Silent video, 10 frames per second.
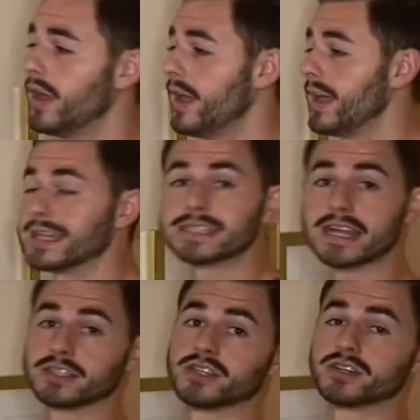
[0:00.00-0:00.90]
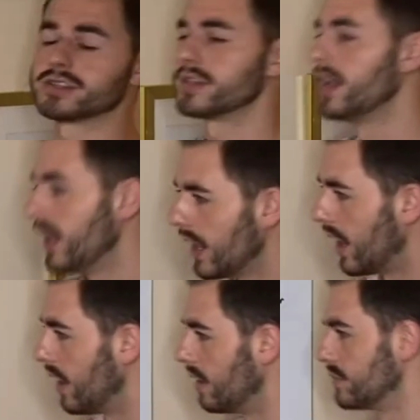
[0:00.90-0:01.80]
extensors.
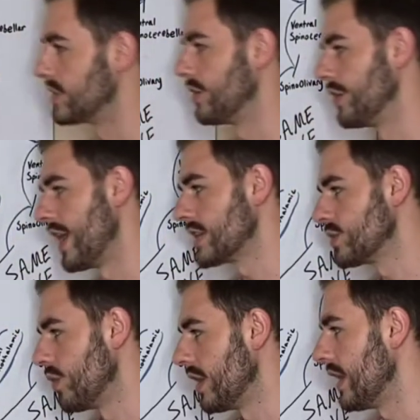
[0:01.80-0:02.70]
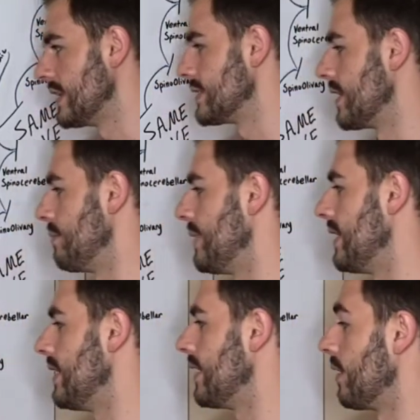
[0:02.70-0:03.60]
So your next one is going to
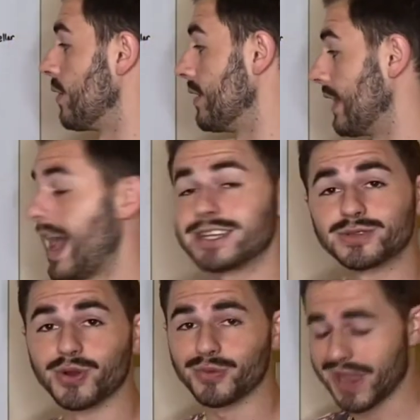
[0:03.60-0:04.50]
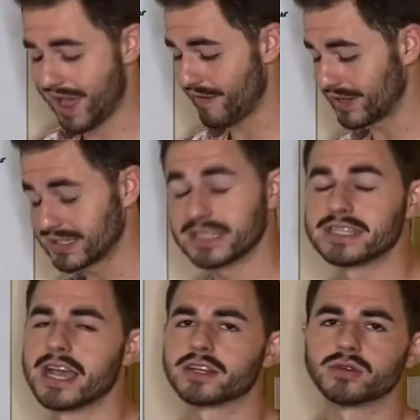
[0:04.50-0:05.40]
be, or the last one we have, is the
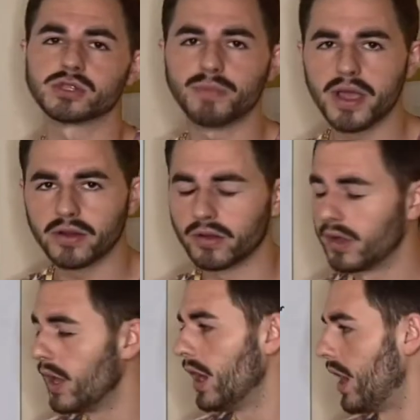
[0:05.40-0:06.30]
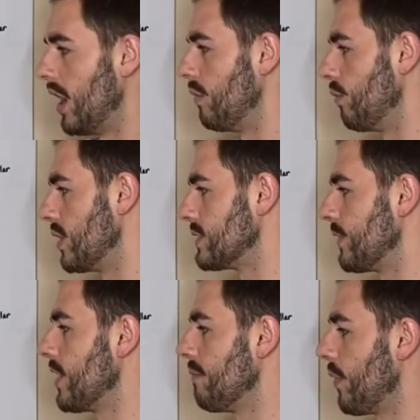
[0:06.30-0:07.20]
tectospinal. What's very
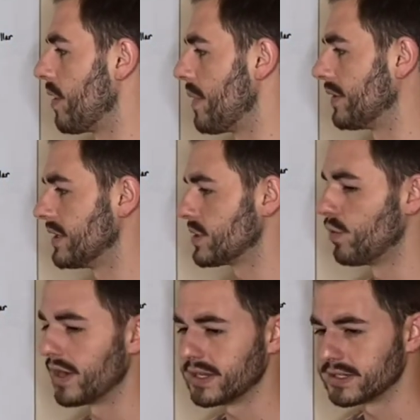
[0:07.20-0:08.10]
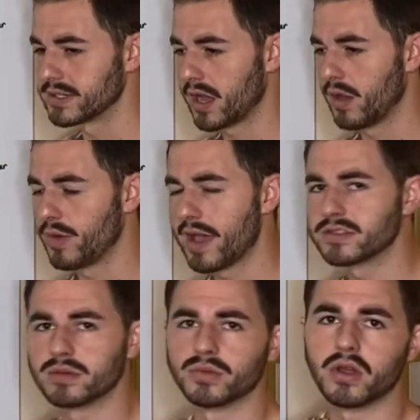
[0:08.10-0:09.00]
important about this one is we have
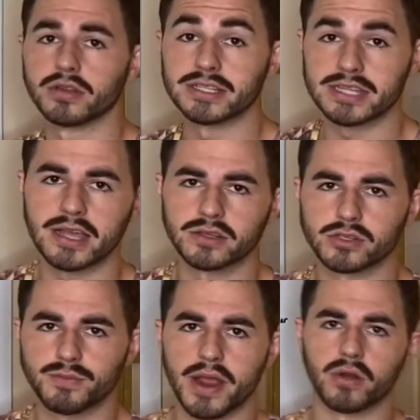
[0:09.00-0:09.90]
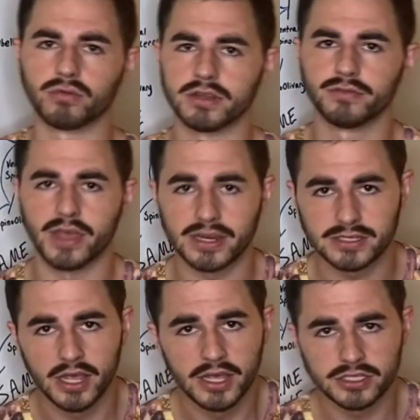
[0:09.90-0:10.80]
something called the tectospinal reflex.
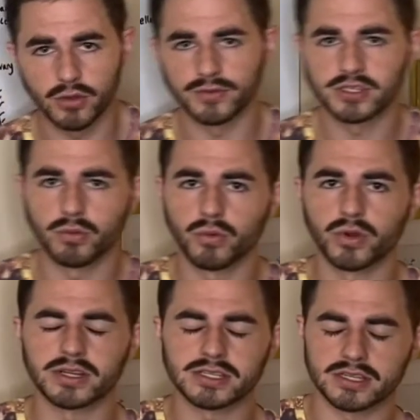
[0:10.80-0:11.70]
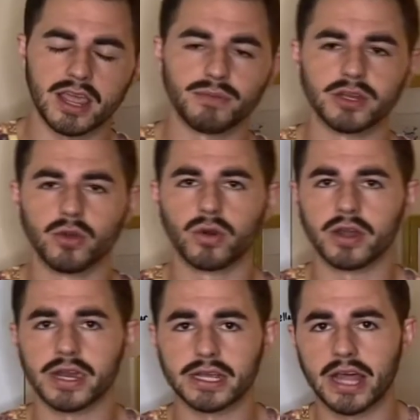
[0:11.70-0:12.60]
So if someone were to slam the door in a
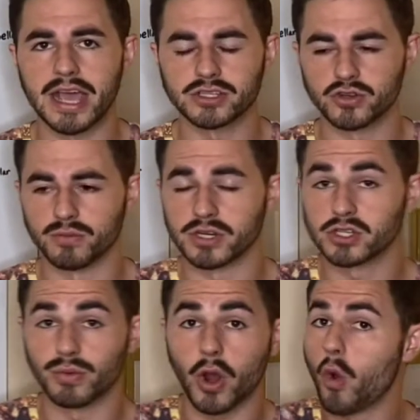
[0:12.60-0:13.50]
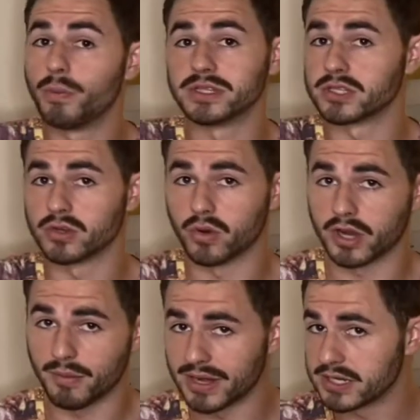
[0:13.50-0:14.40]
classroom, or someone opens the door
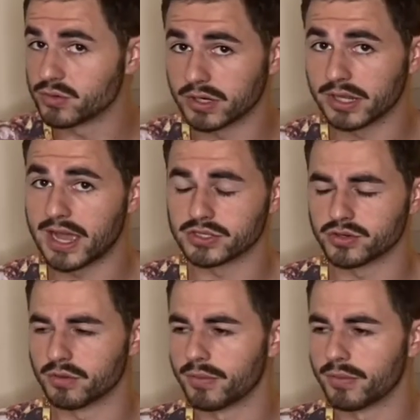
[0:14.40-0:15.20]
coming into a classroom